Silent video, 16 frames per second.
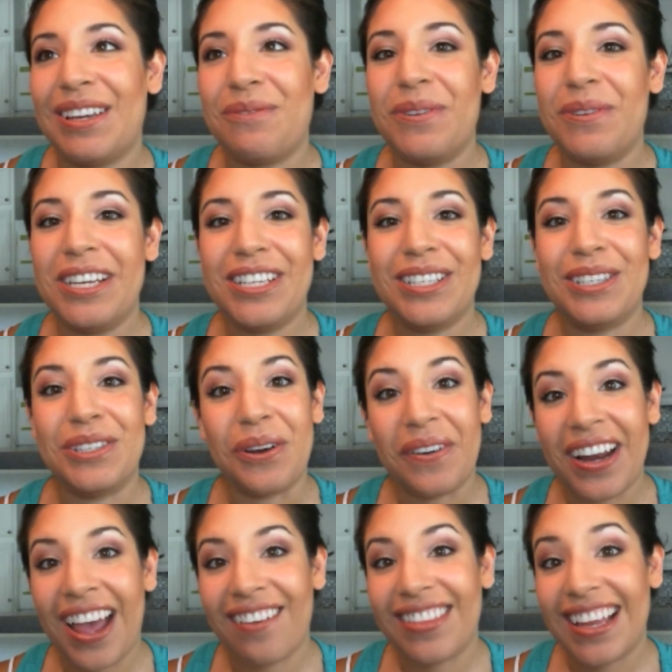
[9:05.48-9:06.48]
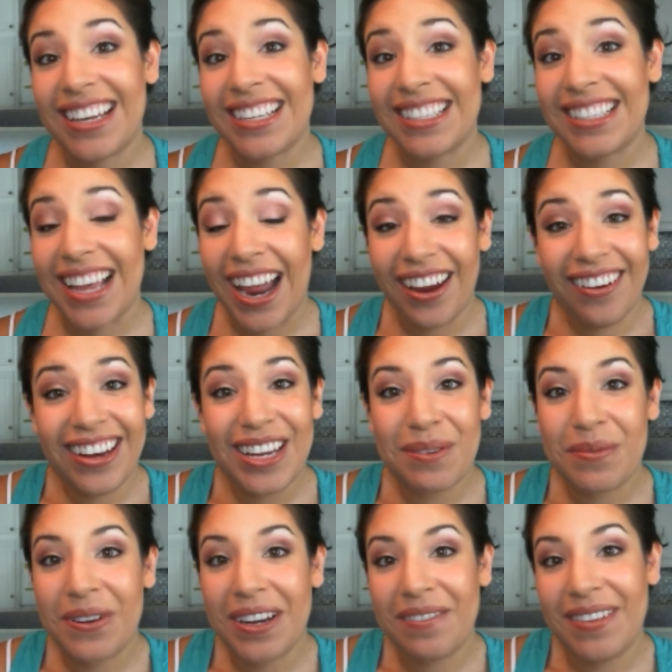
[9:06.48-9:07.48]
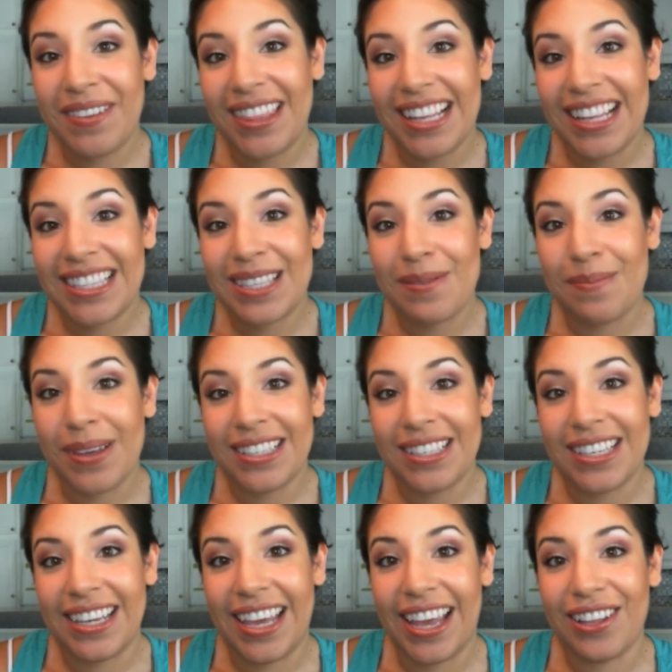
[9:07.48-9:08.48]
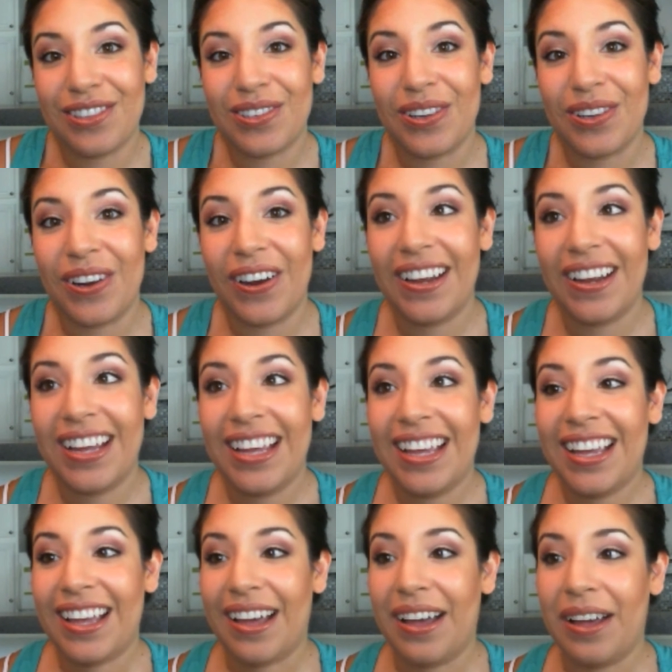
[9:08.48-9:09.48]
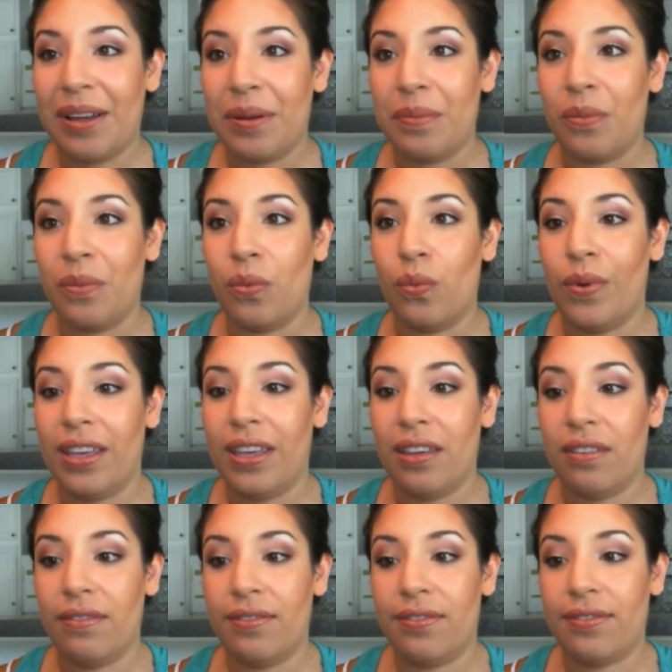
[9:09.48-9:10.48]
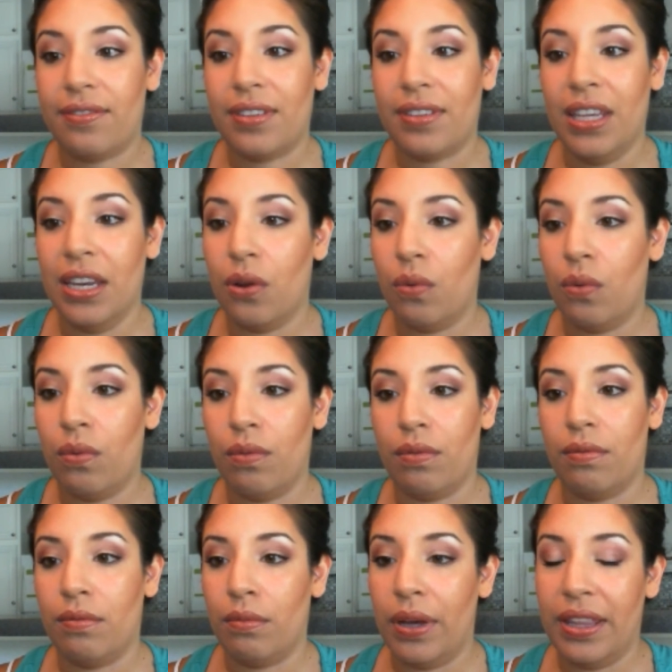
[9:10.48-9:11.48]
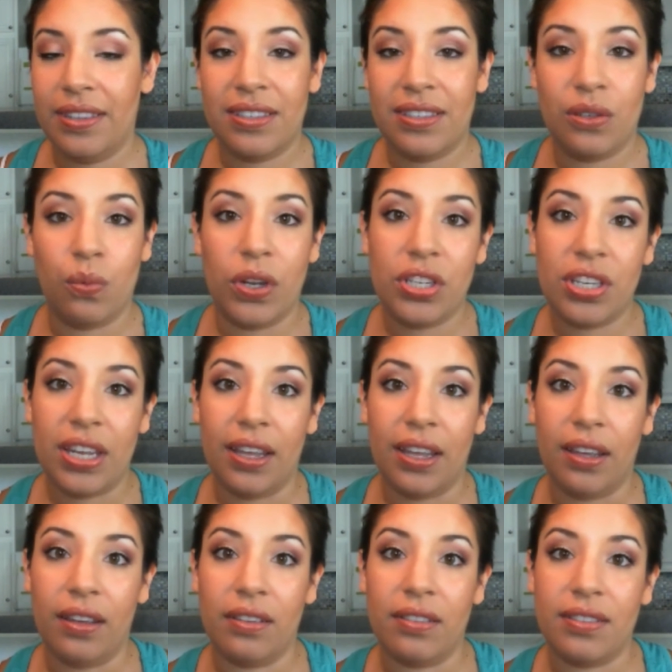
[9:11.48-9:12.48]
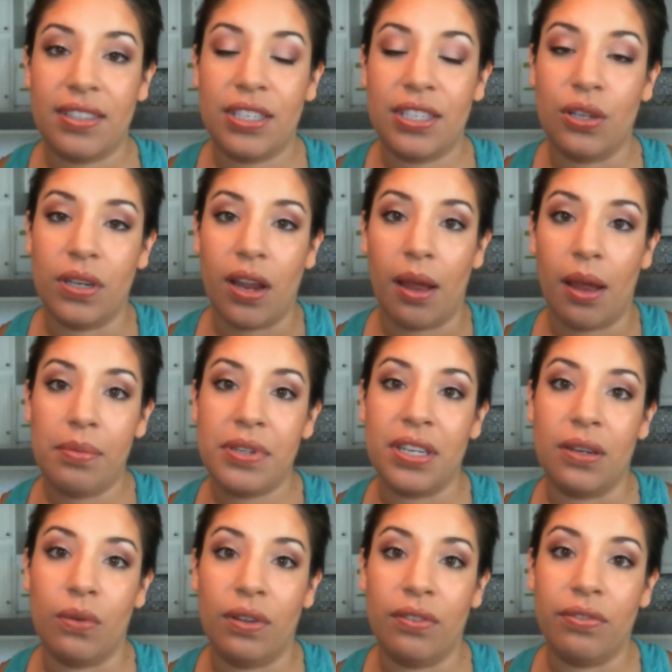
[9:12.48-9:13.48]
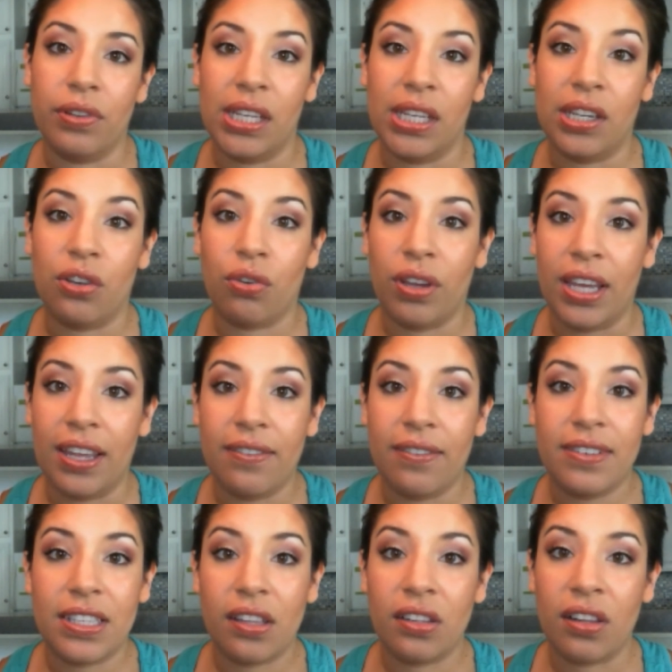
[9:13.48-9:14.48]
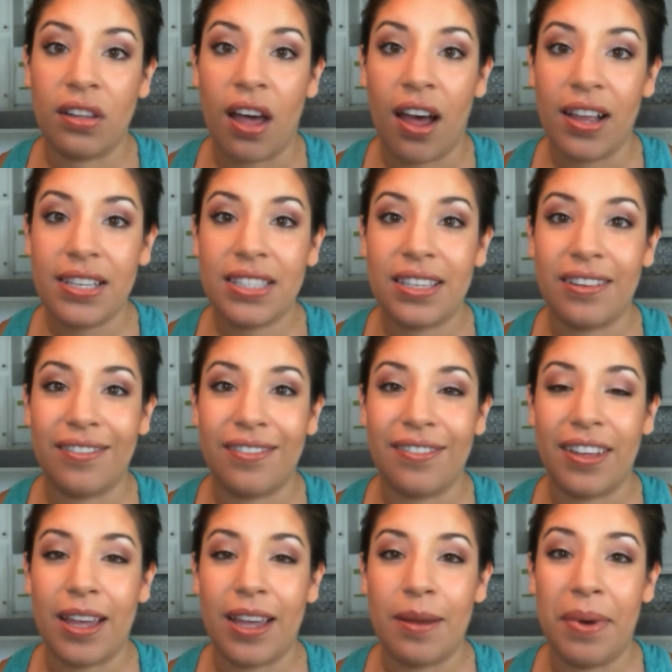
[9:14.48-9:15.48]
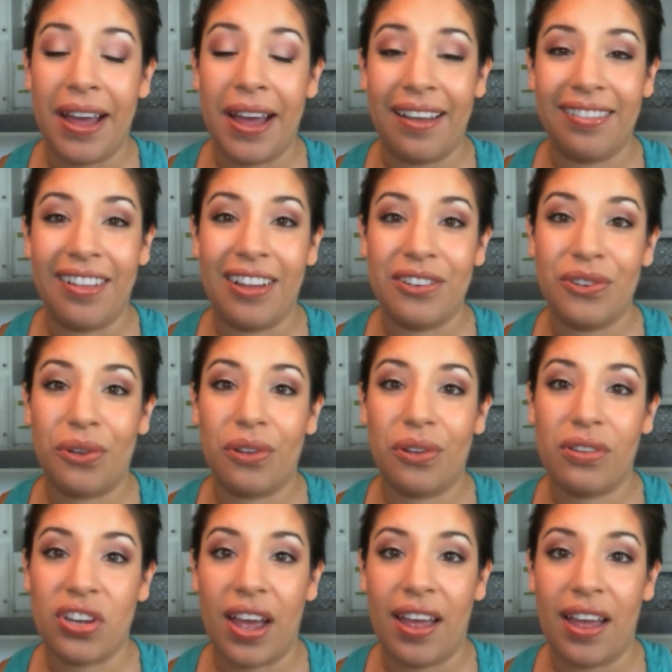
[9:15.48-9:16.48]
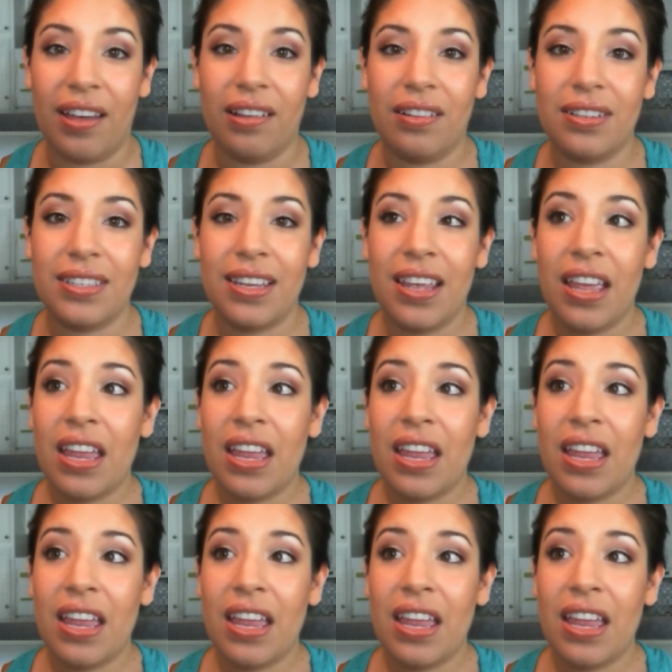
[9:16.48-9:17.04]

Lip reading: we just don't have that desire anymore. I mean, that's the basic answer. With switching to adoption, we've really grieved the loss of a biological child.